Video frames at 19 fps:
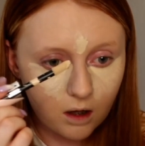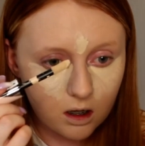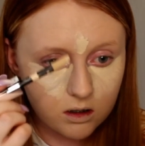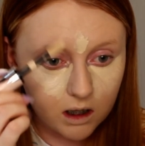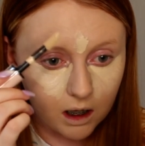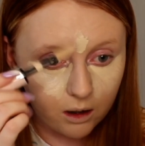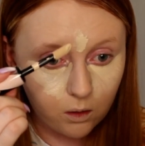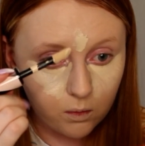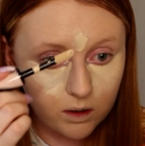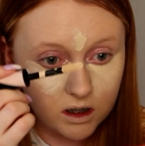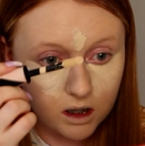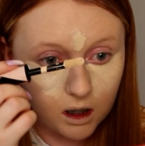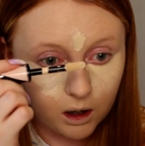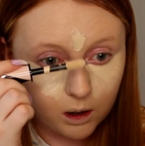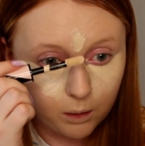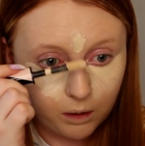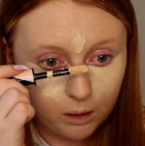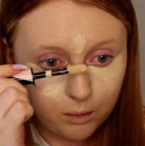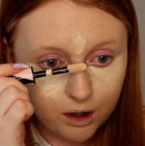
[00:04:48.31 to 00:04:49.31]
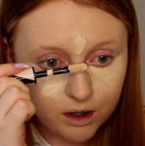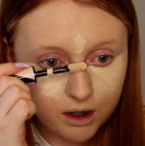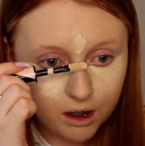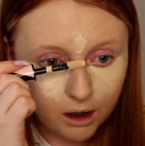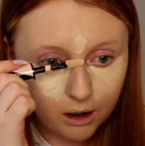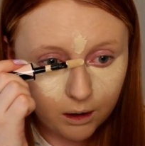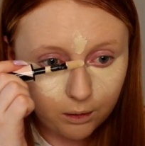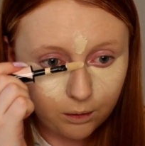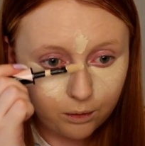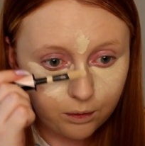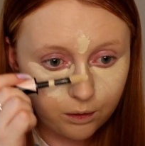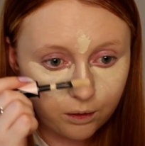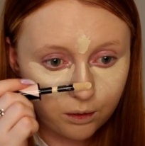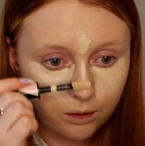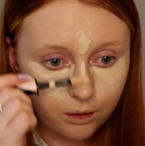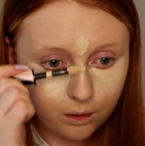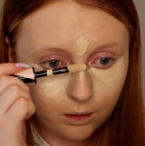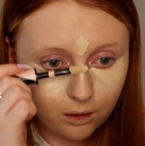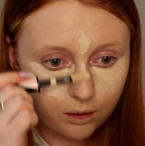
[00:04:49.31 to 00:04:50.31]
So I always take a wee bit down
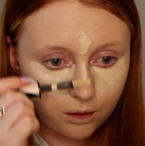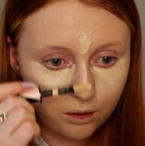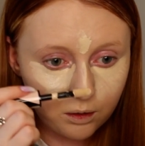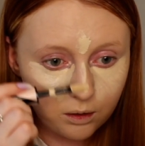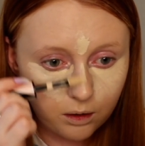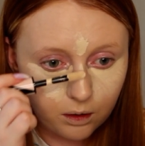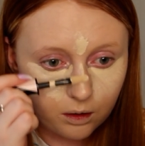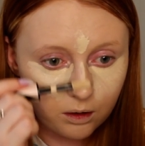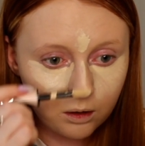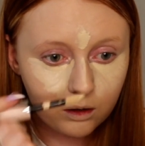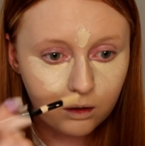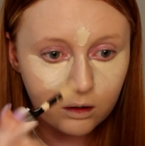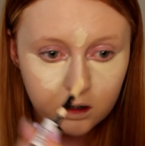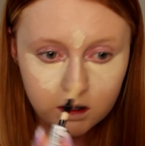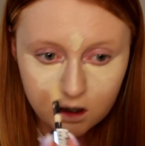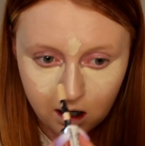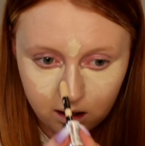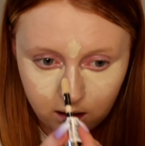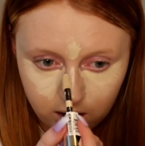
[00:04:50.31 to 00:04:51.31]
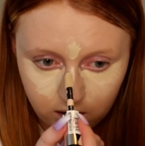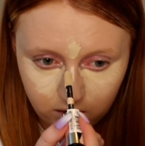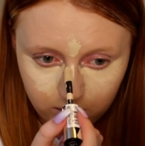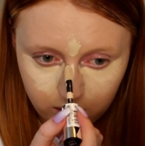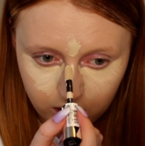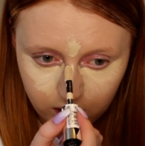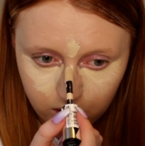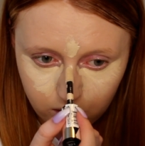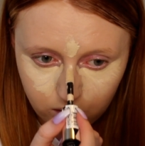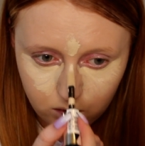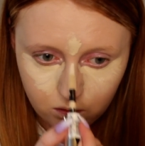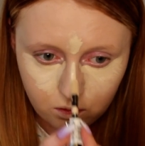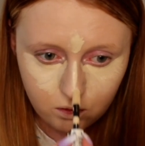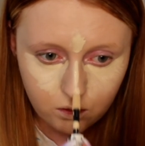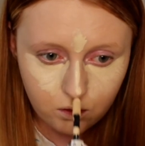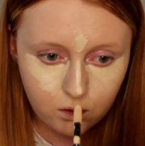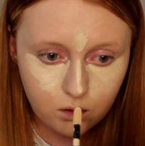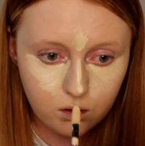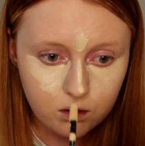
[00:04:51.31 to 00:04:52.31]
the centre of my
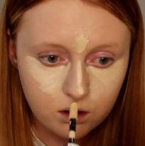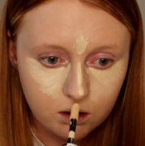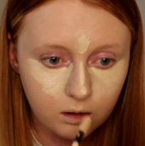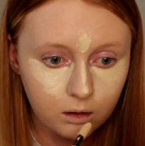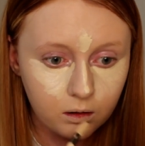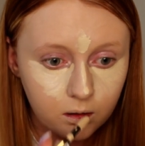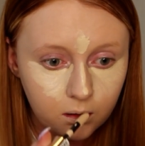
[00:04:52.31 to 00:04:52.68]
nose,